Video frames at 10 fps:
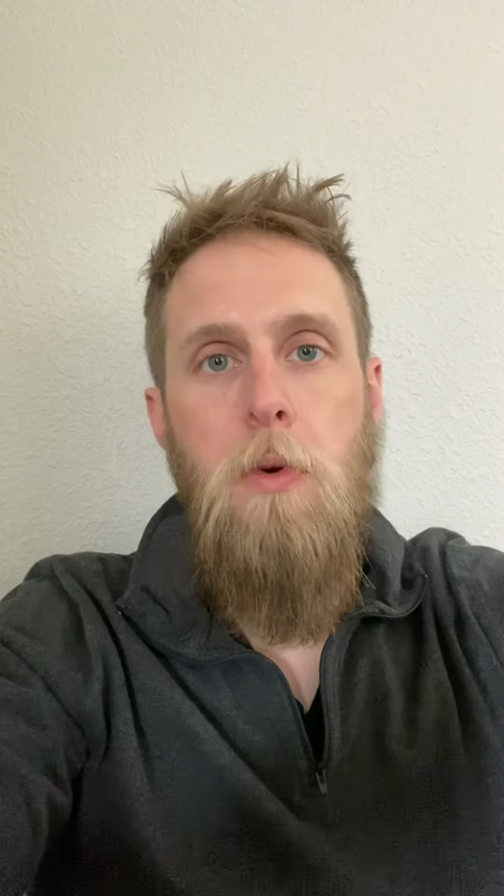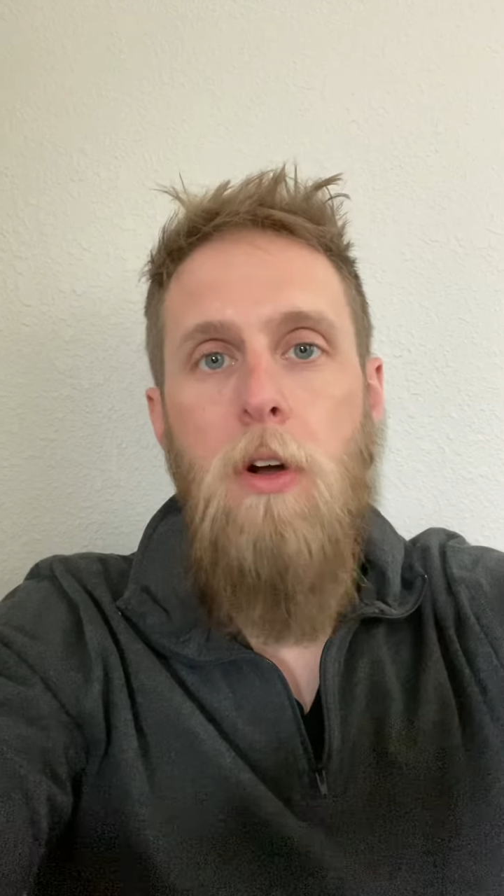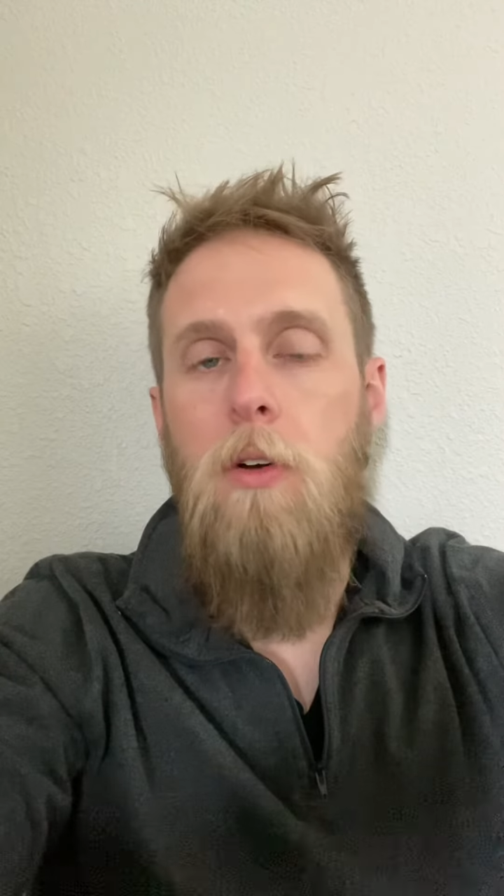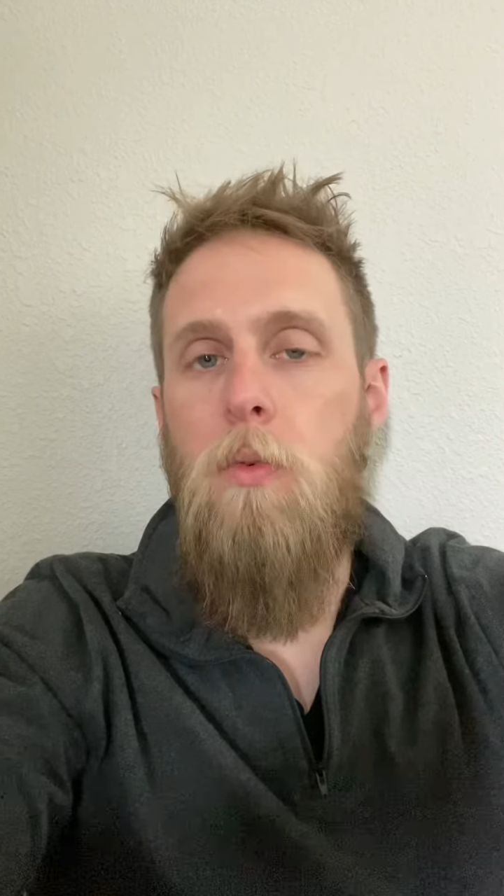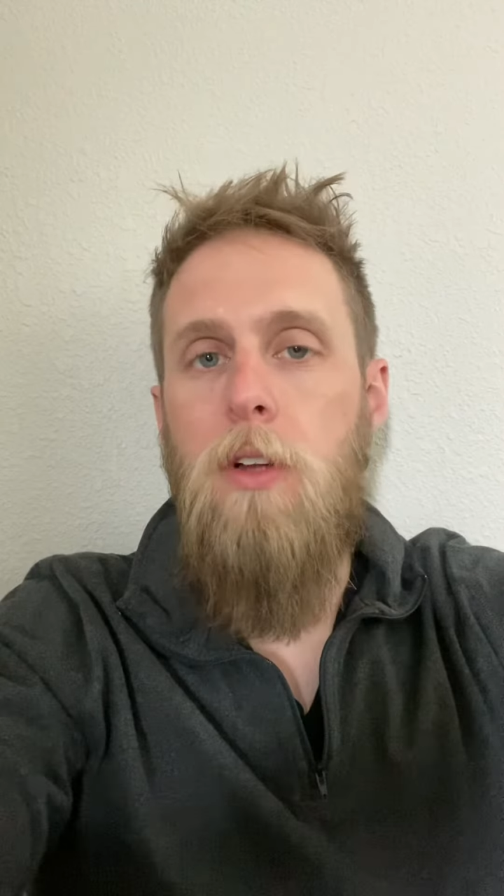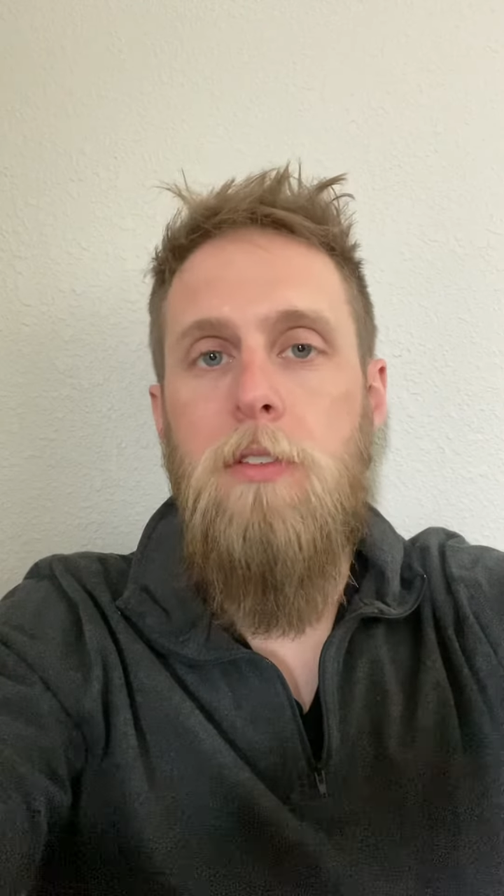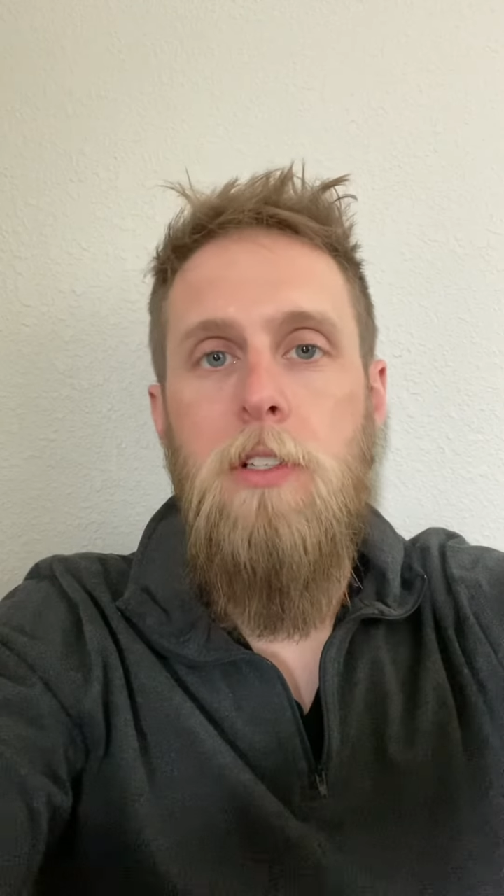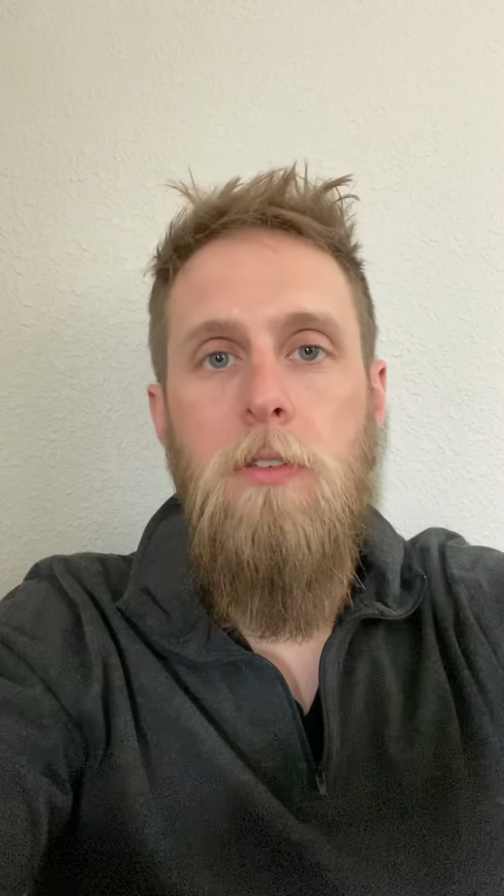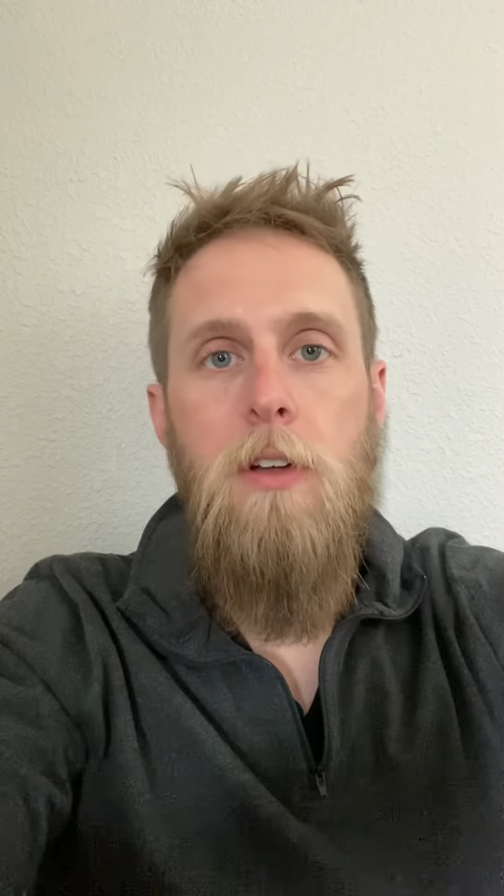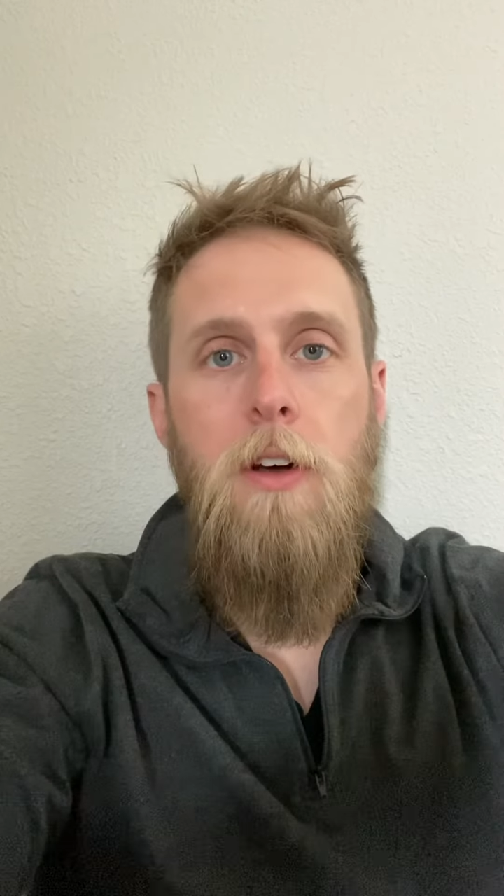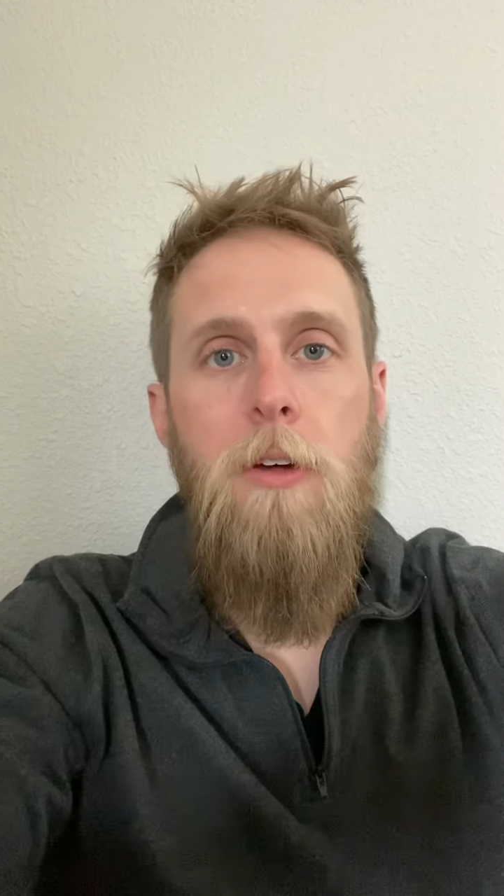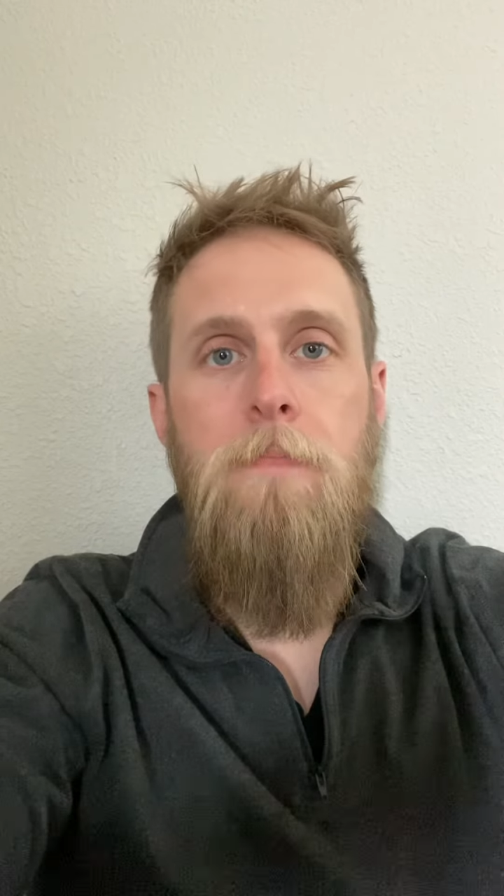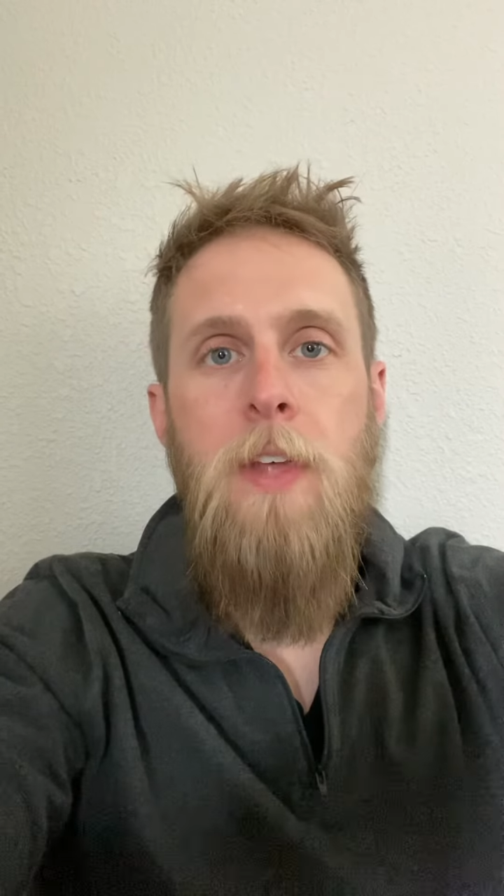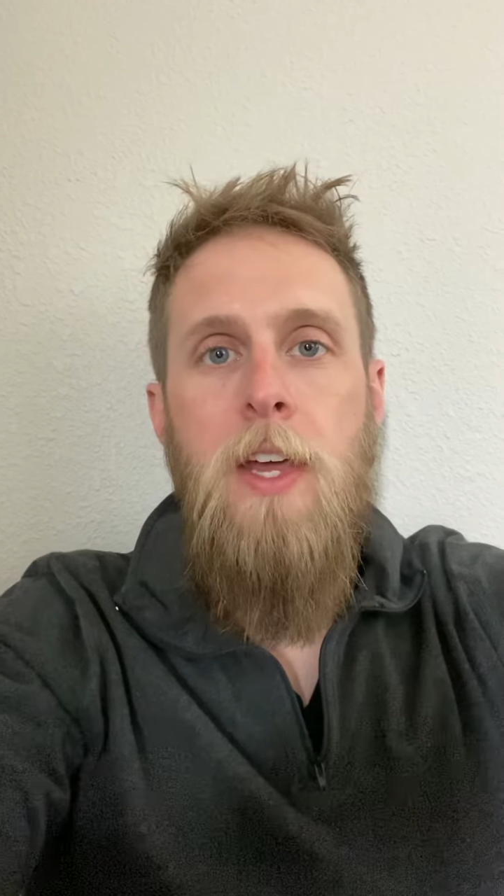are or what's going on,